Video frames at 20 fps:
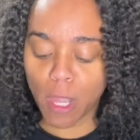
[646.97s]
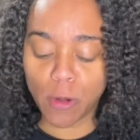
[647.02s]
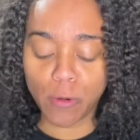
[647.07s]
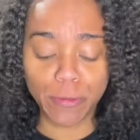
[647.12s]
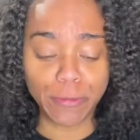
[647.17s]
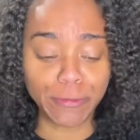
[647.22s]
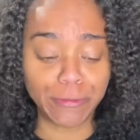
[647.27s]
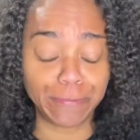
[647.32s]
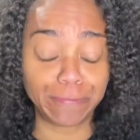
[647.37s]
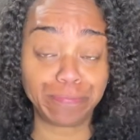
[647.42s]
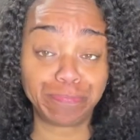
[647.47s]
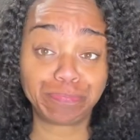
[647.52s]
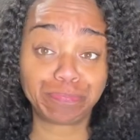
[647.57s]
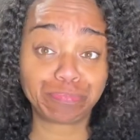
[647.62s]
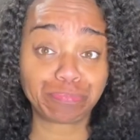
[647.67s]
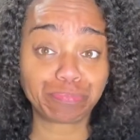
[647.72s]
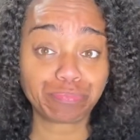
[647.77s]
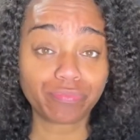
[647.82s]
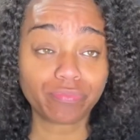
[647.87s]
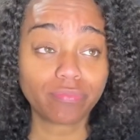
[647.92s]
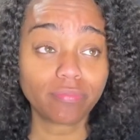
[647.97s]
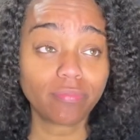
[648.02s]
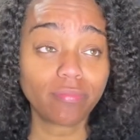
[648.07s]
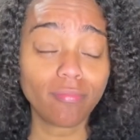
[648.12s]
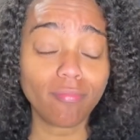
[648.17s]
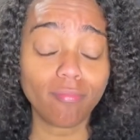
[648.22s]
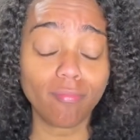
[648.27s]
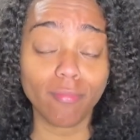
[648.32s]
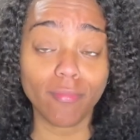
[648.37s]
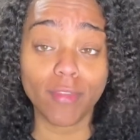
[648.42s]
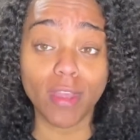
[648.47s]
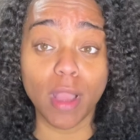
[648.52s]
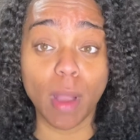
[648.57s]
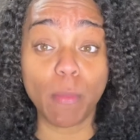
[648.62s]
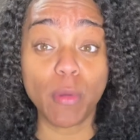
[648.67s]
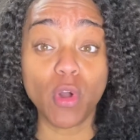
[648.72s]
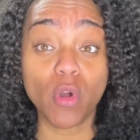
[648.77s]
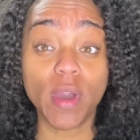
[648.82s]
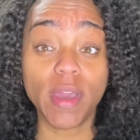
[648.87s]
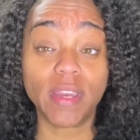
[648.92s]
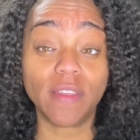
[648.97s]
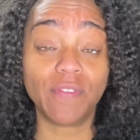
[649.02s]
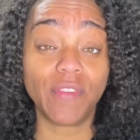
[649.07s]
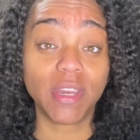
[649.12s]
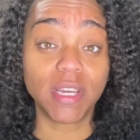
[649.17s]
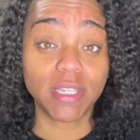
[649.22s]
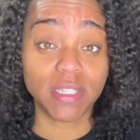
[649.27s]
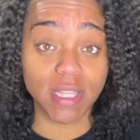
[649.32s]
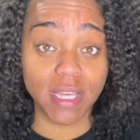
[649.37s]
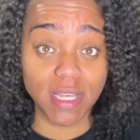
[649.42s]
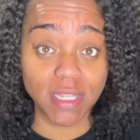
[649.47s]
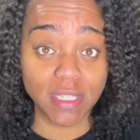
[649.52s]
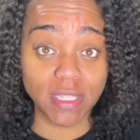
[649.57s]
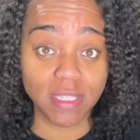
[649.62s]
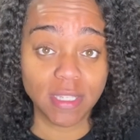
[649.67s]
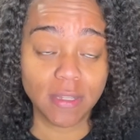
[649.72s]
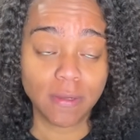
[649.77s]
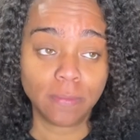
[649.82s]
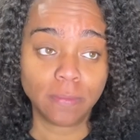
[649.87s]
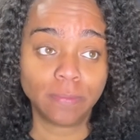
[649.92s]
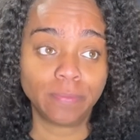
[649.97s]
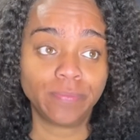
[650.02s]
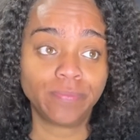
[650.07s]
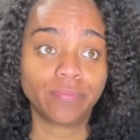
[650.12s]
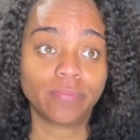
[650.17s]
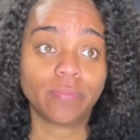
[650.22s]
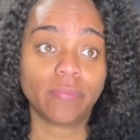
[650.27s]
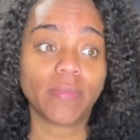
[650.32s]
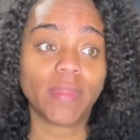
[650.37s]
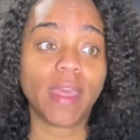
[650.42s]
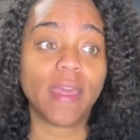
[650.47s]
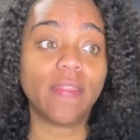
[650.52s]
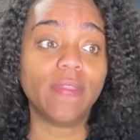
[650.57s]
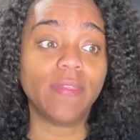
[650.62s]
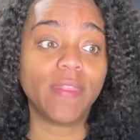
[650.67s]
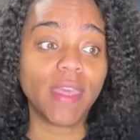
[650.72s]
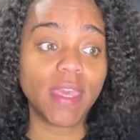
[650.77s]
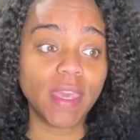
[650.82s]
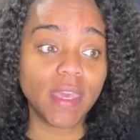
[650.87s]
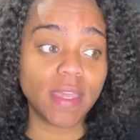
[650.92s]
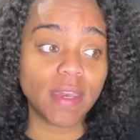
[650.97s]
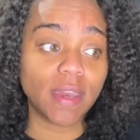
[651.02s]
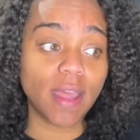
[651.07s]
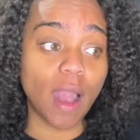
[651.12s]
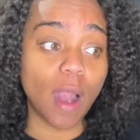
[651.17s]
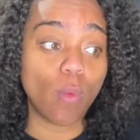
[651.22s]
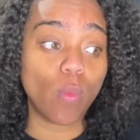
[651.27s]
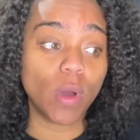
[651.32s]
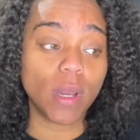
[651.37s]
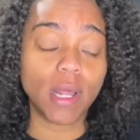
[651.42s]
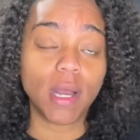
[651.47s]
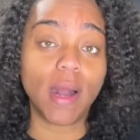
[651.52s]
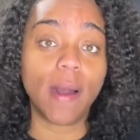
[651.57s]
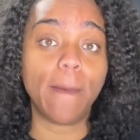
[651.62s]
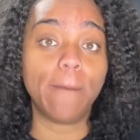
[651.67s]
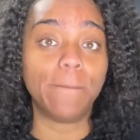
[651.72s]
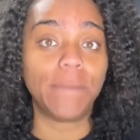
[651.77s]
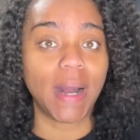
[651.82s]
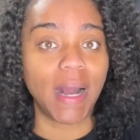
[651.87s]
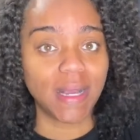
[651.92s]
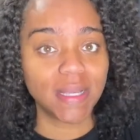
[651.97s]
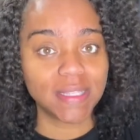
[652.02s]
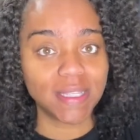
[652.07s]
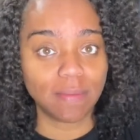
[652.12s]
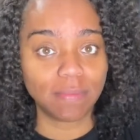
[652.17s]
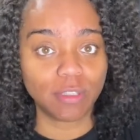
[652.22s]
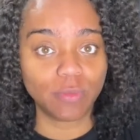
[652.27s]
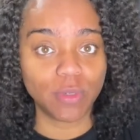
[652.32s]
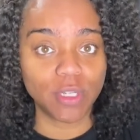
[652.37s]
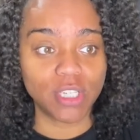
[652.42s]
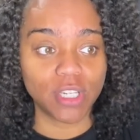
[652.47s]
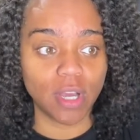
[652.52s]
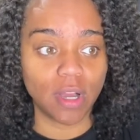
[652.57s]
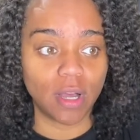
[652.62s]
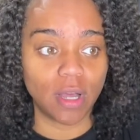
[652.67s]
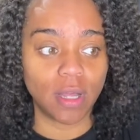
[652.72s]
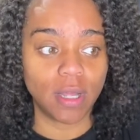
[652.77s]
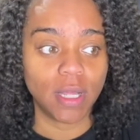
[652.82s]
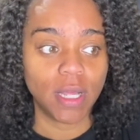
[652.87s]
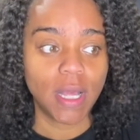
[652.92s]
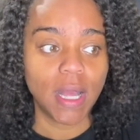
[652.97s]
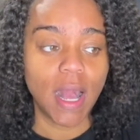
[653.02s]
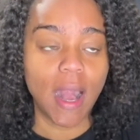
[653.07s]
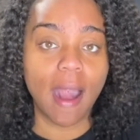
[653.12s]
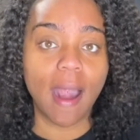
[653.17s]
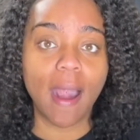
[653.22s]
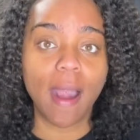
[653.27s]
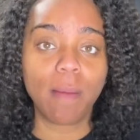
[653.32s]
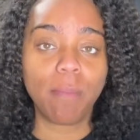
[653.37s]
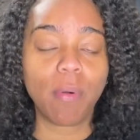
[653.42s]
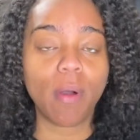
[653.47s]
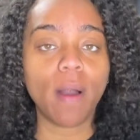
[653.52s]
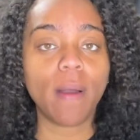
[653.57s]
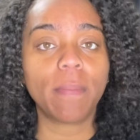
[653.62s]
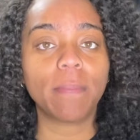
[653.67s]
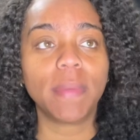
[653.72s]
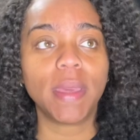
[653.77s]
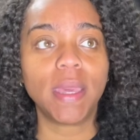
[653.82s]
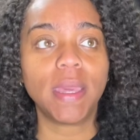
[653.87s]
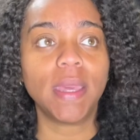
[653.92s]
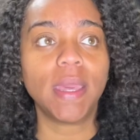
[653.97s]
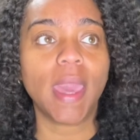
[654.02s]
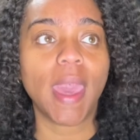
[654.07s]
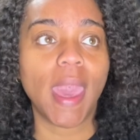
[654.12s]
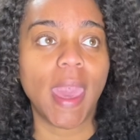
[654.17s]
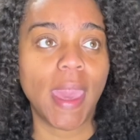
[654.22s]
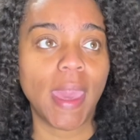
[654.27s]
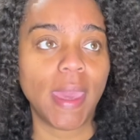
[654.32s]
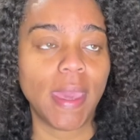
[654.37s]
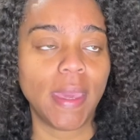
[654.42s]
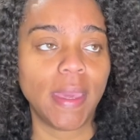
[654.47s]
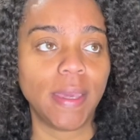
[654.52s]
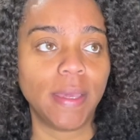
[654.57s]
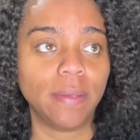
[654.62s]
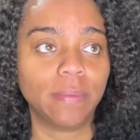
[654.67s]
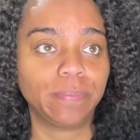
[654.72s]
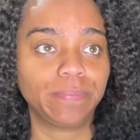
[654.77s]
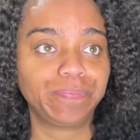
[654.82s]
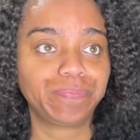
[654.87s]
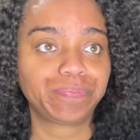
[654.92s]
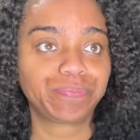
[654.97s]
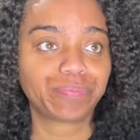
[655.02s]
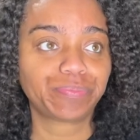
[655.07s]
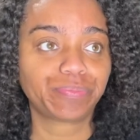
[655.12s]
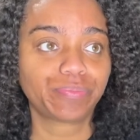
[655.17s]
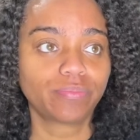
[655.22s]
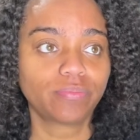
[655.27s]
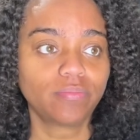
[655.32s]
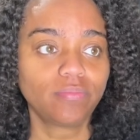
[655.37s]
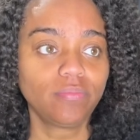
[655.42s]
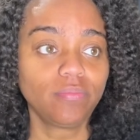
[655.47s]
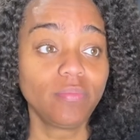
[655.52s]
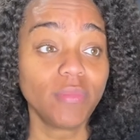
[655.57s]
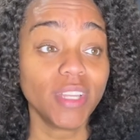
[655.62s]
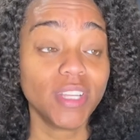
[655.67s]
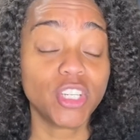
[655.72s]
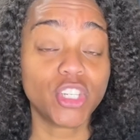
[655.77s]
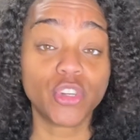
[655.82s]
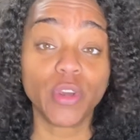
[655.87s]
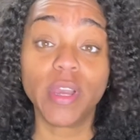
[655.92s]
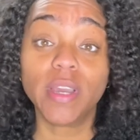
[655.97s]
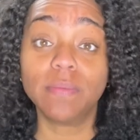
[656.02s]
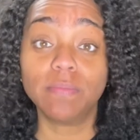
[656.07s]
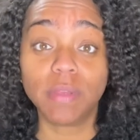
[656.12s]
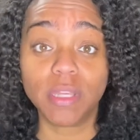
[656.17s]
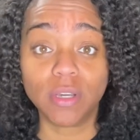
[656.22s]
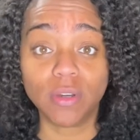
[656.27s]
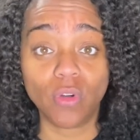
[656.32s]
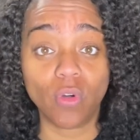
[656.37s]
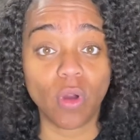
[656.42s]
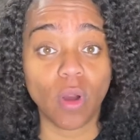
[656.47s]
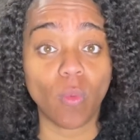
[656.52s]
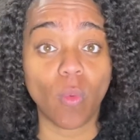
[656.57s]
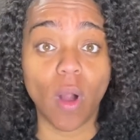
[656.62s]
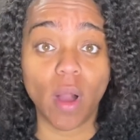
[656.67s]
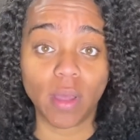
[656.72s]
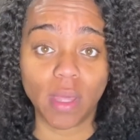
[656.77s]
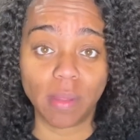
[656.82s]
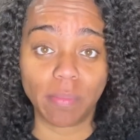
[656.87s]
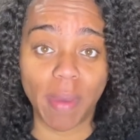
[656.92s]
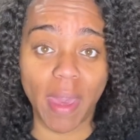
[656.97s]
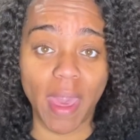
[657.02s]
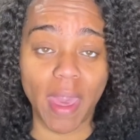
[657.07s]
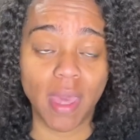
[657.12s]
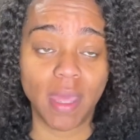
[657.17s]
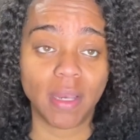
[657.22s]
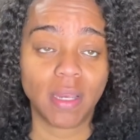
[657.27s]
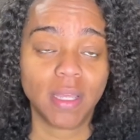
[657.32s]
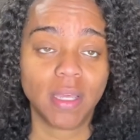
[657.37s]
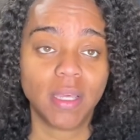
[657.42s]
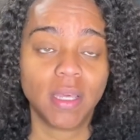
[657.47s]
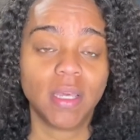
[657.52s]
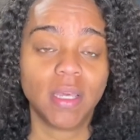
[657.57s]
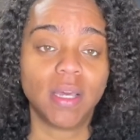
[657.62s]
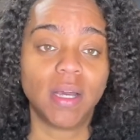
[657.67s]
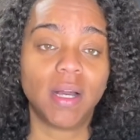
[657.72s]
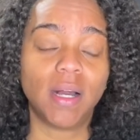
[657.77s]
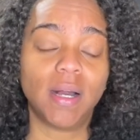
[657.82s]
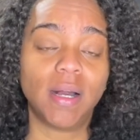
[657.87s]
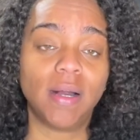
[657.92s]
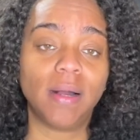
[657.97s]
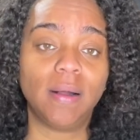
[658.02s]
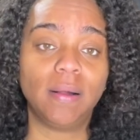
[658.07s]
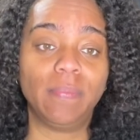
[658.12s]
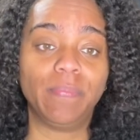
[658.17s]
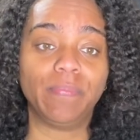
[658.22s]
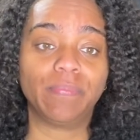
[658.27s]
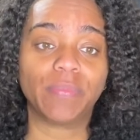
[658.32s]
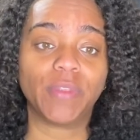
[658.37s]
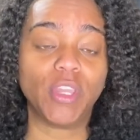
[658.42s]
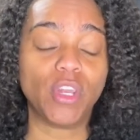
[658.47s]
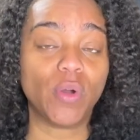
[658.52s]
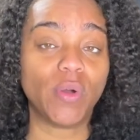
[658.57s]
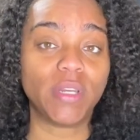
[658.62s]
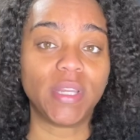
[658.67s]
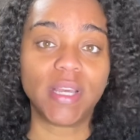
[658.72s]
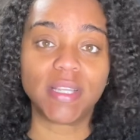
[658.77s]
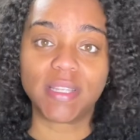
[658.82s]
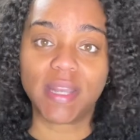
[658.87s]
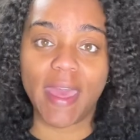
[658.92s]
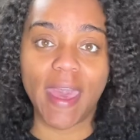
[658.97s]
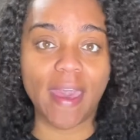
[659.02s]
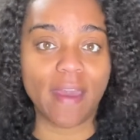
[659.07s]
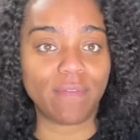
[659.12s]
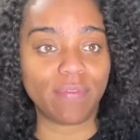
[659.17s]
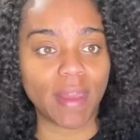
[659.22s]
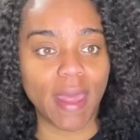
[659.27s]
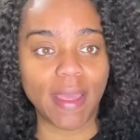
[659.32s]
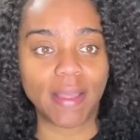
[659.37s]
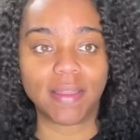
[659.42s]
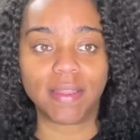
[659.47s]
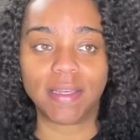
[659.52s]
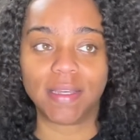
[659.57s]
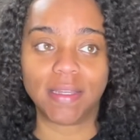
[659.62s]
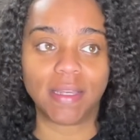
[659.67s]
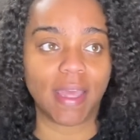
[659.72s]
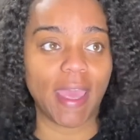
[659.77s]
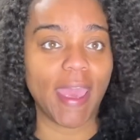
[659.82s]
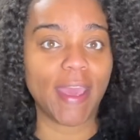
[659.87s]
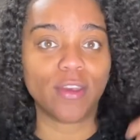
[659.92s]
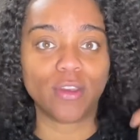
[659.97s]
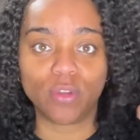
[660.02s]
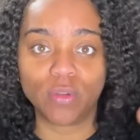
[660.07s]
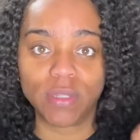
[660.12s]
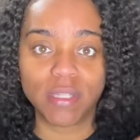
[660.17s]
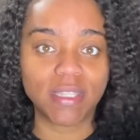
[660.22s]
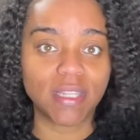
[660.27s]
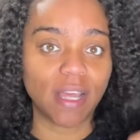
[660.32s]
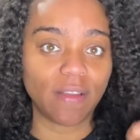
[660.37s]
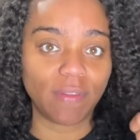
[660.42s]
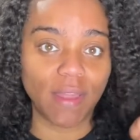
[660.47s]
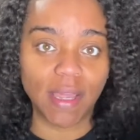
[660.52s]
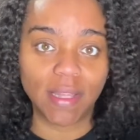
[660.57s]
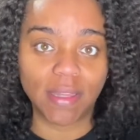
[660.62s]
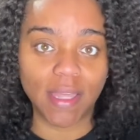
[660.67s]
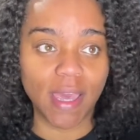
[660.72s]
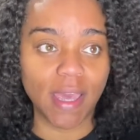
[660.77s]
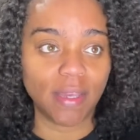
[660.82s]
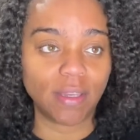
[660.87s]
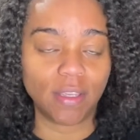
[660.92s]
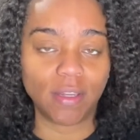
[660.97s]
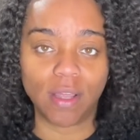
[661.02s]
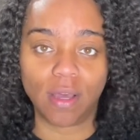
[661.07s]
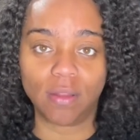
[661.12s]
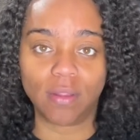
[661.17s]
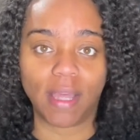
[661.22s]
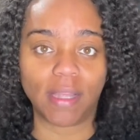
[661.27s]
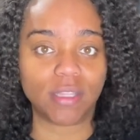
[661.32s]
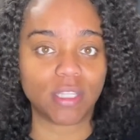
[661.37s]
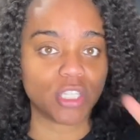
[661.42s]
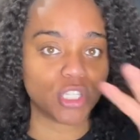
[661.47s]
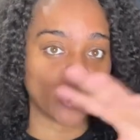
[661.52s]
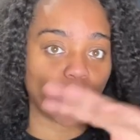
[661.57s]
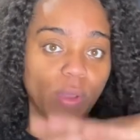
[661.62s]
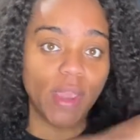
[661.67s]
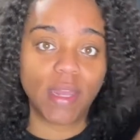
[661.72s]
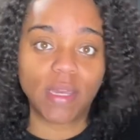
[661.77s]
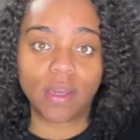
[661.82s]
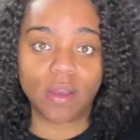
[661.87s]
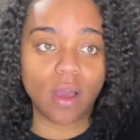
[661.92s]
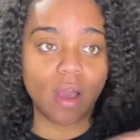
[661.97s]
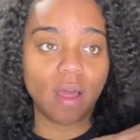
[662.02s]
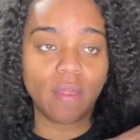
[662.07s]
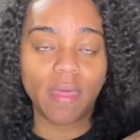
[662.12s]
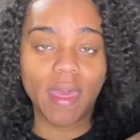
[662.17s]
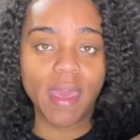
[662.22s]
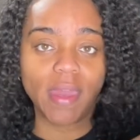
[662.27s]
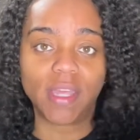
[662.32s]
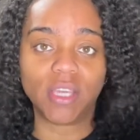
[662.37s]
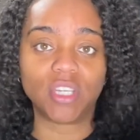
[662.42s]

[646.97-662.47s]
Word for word: Whew. I'm gonna go ahead and finish this. And then I wanna unbox something with y'all. I bought me a treadmill or a walking pad. Um, you know, it doesn't have like the handle and stuff like that, you know, like the screen and all that.